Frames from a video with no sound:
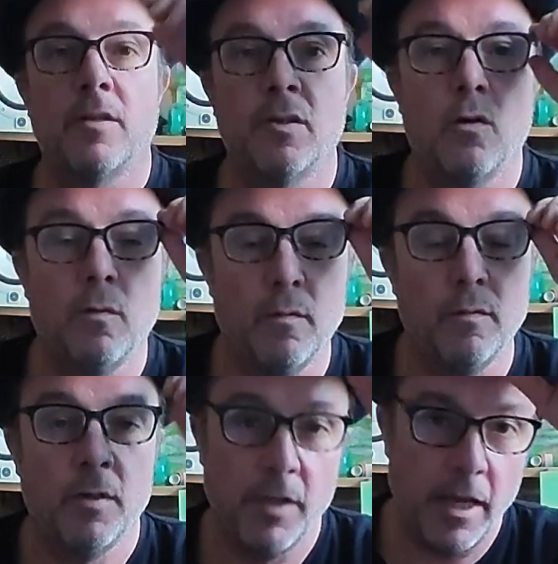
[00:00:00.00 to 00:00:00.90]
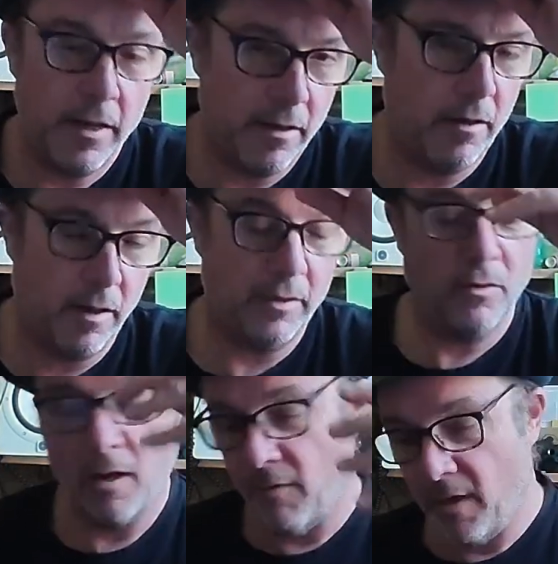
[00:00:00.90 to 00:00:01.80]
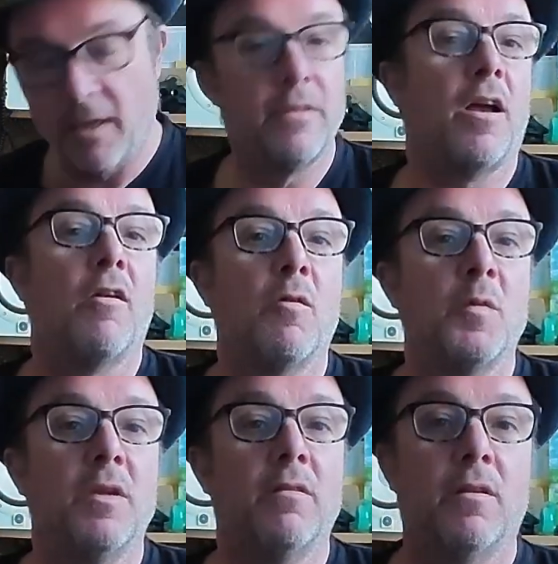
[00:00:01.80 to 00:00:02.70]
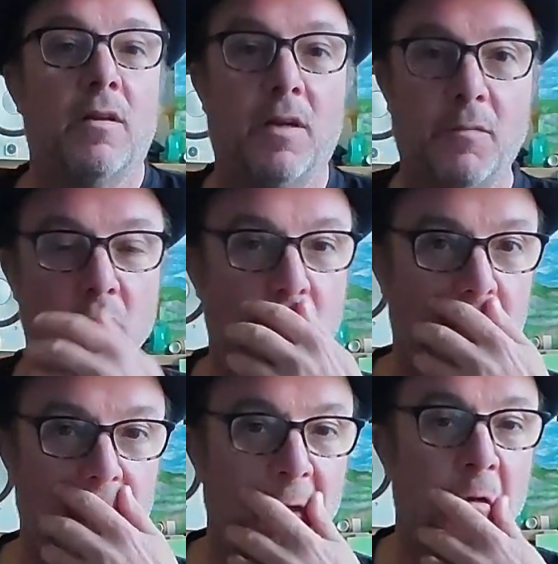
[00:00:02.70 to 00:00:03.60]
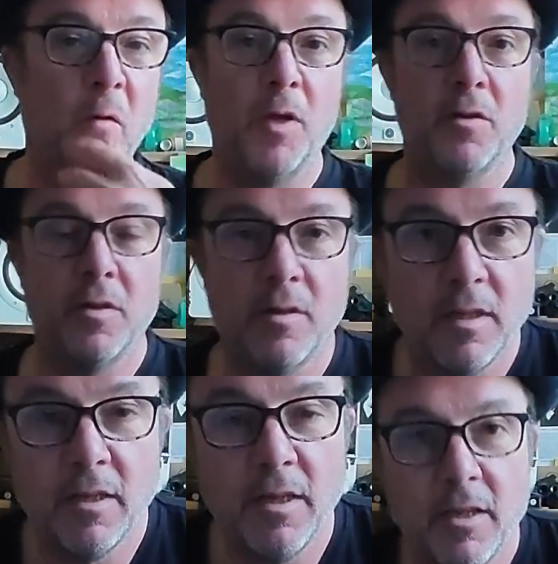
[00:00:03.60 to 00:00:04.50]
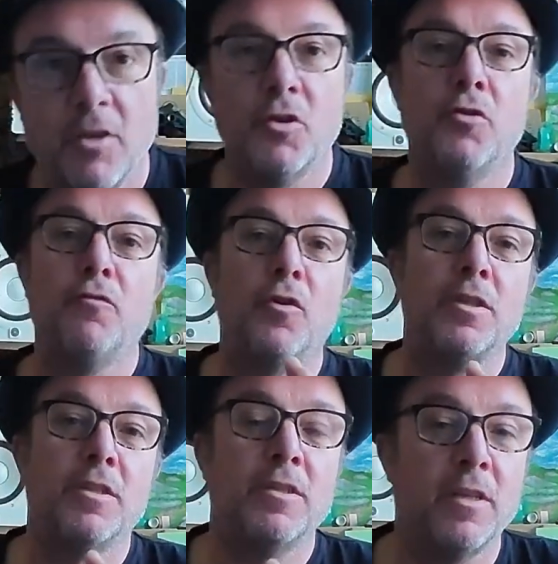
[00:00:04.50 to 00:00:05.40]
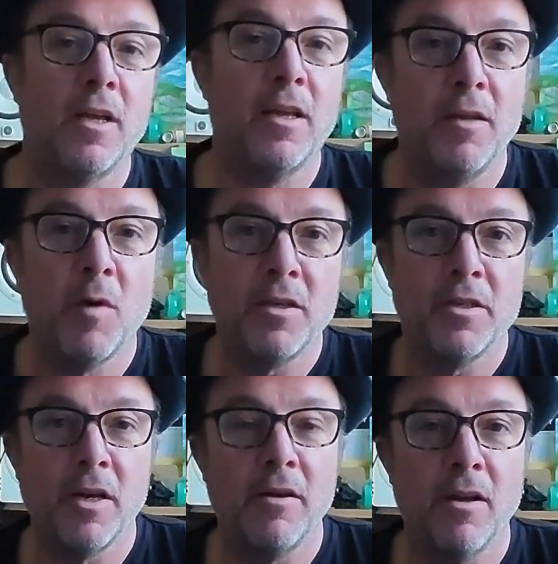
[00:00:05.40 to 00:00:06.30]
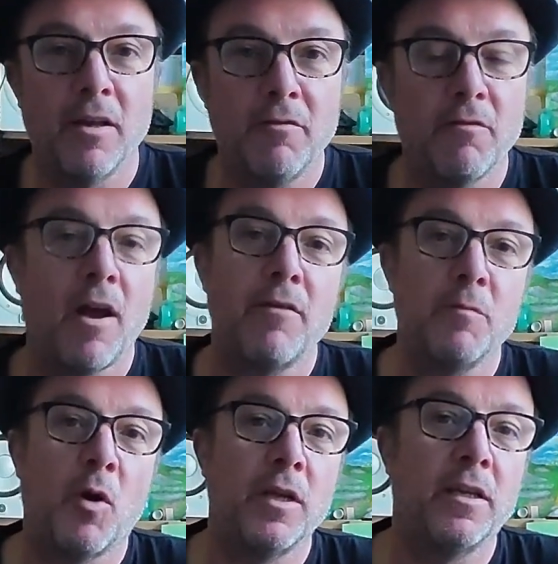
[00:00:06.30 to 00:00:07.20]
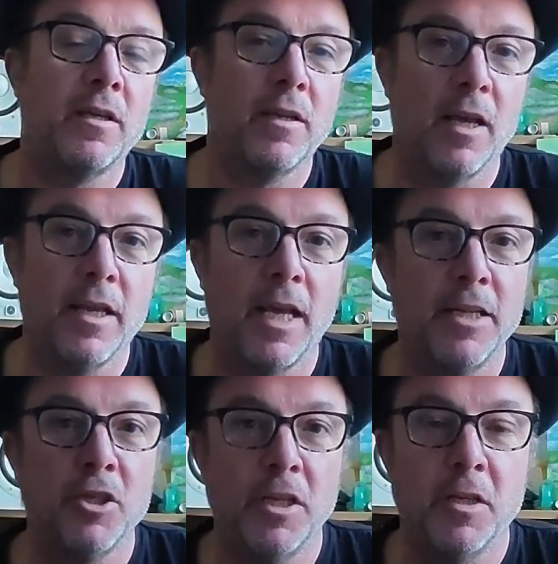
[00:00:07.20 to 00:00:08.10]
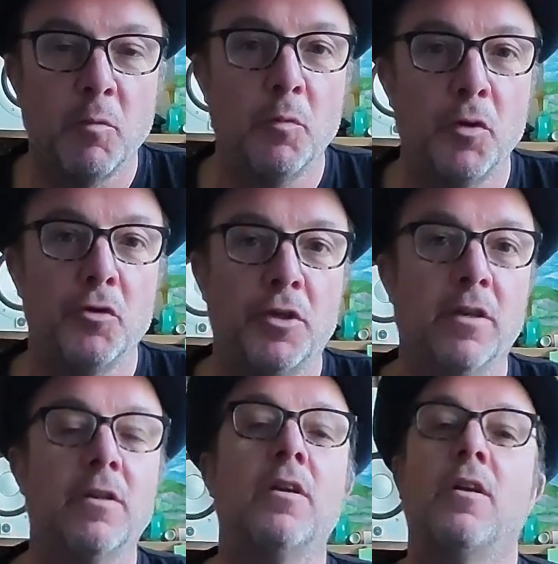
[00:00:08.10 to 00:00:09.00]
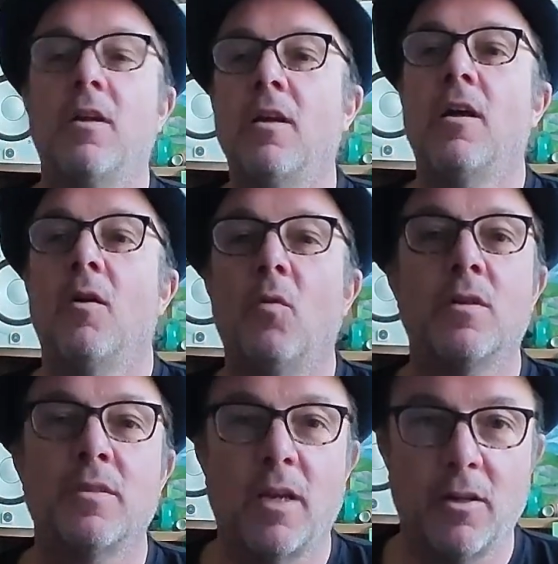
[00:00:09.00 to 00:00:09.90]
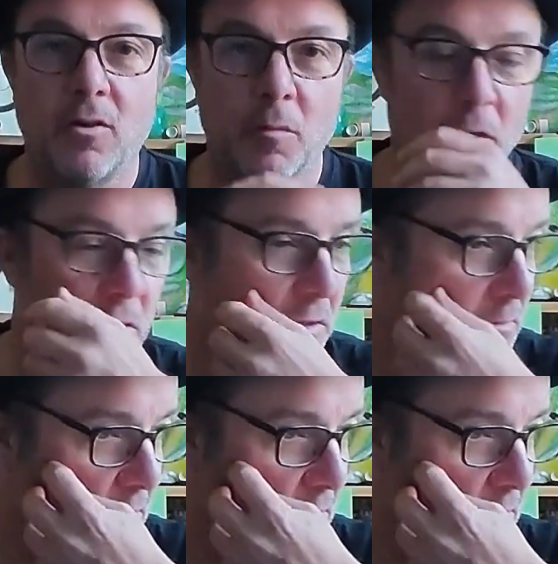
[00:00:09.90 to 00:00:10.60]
So today I don't have any guitar with me. I'm just going to talk about two voices and the imaginary life of Harry Pike and Angelina Poupoushka. And what's that all about?